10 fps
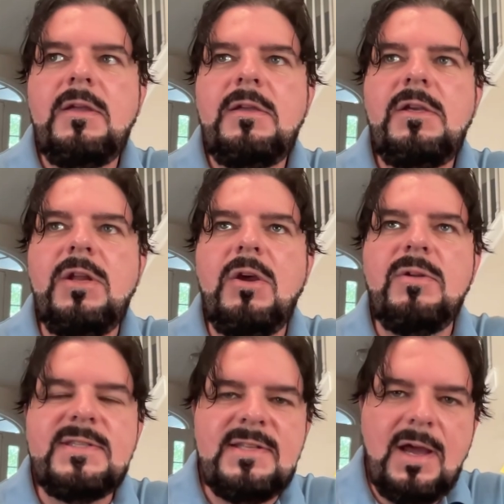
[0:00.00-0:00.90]
You know,
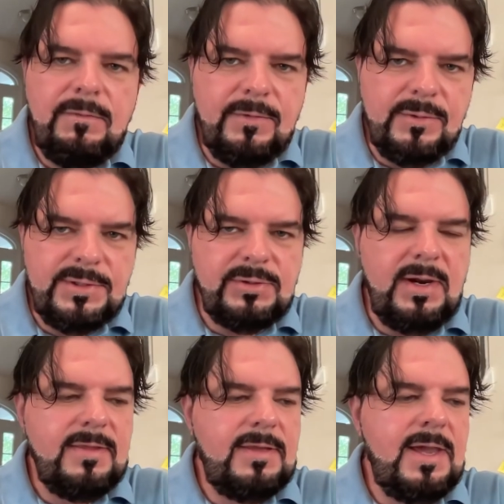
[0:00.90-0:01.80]
it's not full
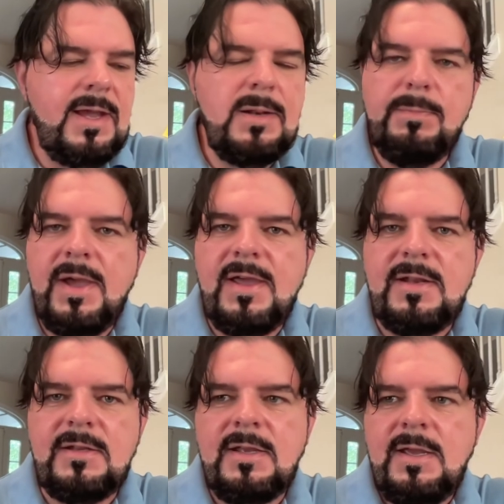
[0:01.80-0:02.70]
strength yet,
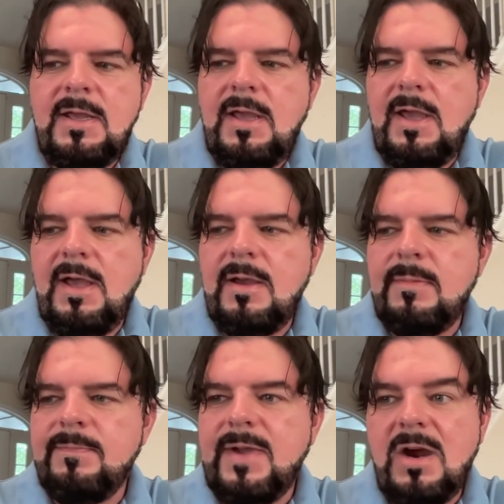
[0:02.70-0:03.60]
but
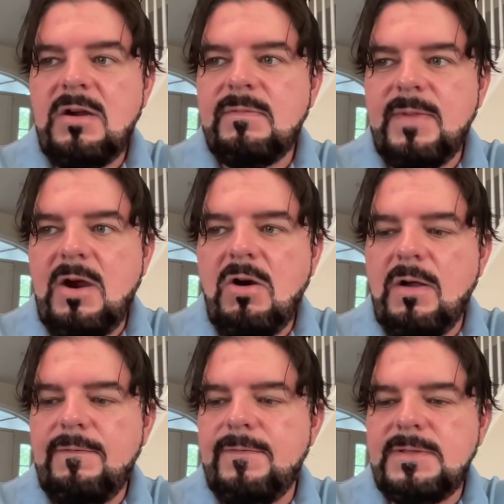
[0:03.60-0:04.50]
our
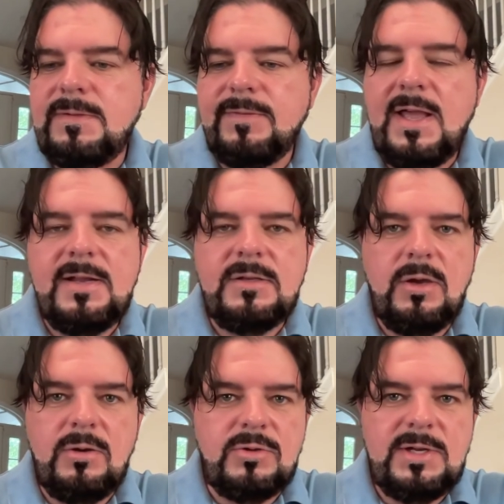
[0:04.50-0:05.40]
offensive line
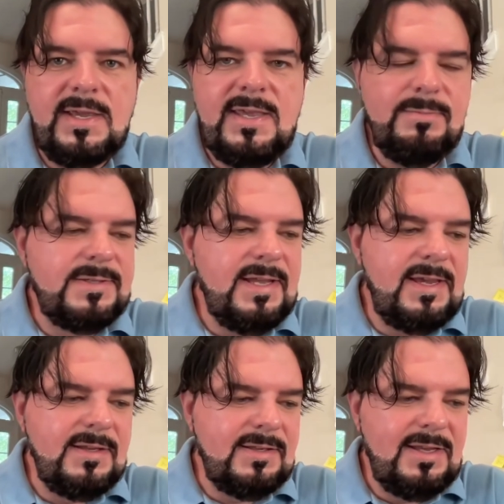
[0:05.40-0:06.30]
coach, I keep
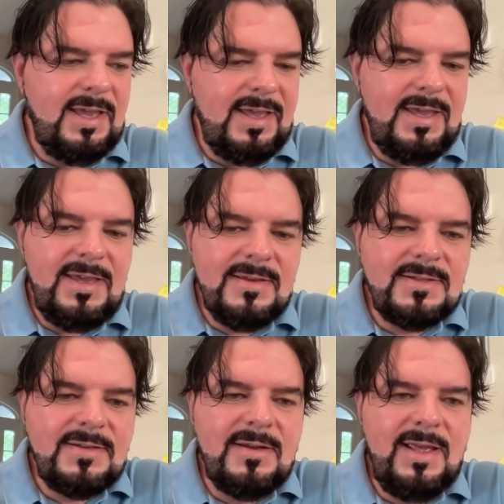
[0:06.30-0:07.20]
saying, he
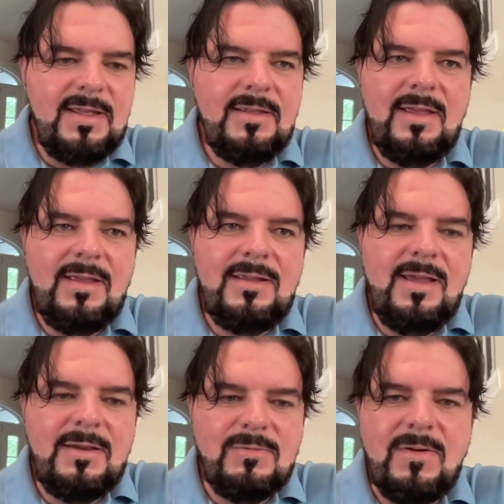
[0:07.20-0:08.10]
has done
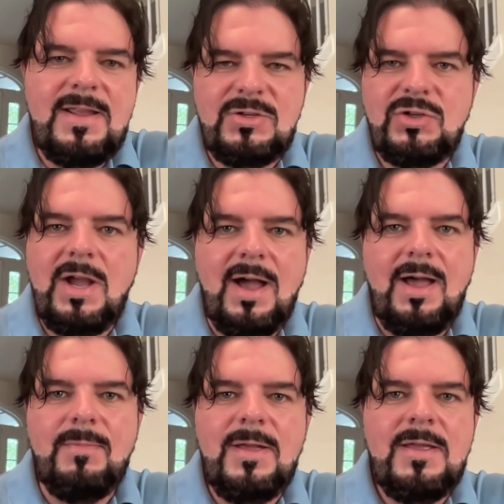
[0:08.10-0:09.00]
a great
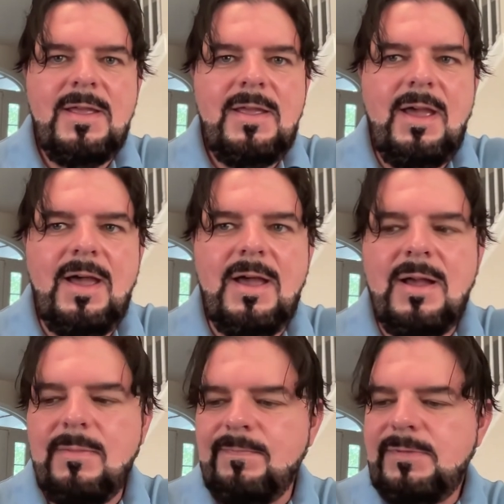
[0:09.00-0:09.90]
job. You
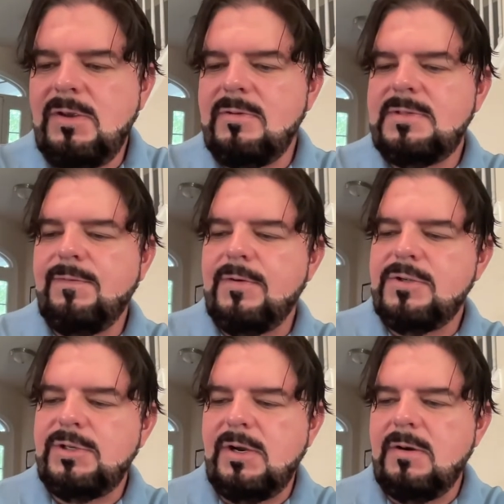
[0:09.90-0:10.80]
know, his
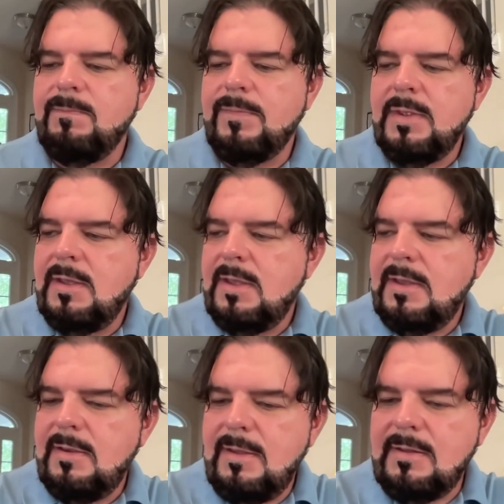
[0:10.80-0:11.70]
first year,
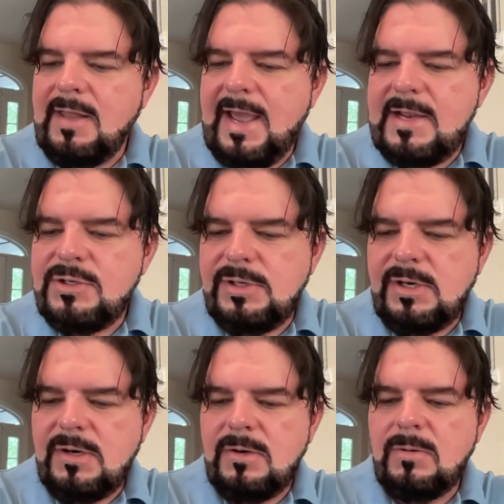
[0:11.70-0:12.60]
last
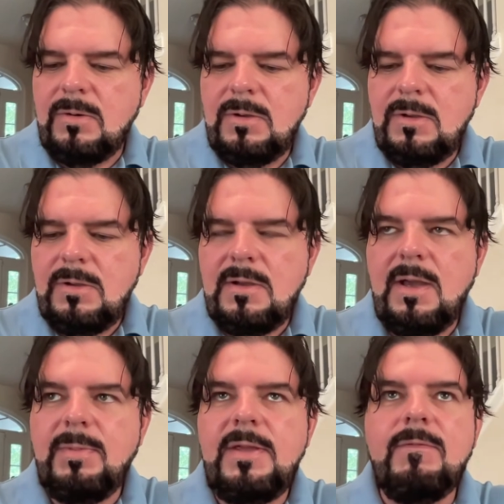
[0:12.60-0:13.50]
year,
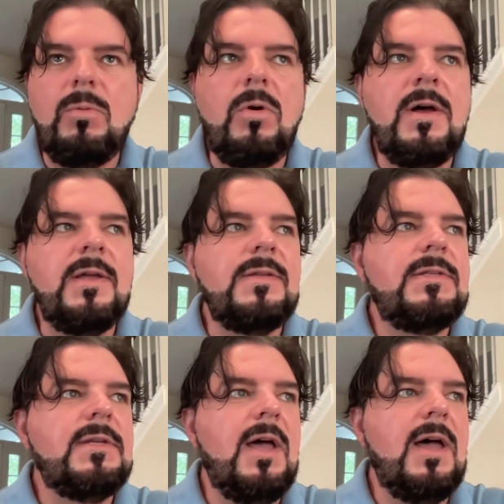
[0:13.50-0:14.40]
I believe it
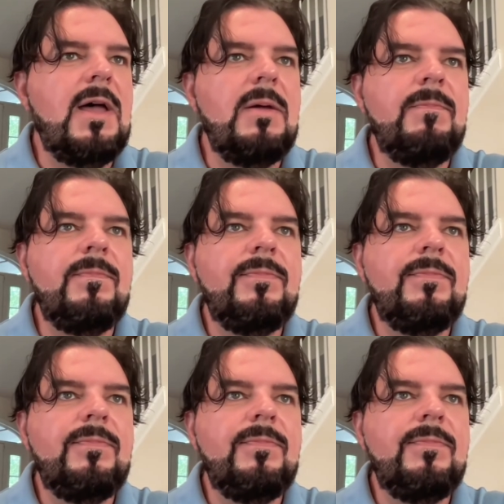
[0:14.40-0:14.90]
was, or